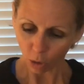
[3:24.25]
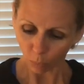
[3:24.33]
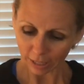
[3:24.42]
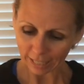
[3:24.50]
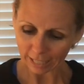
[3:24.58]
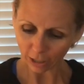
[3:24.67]

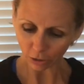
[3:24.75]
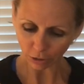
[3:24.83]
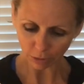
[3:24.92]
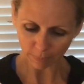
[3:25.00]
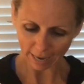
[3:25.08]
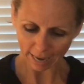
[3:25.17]
When he
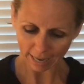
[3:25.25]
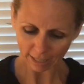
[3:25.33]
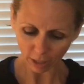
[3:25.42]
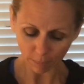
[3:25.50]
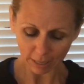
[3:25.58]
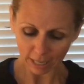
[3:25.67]
looked
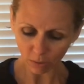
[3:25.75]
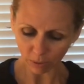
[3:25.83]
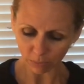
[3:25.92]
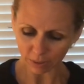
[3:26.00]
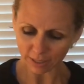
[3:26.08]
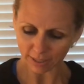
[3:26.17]
back, the
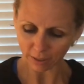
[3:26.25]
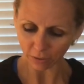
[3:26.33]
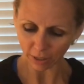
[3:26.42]
penguin was still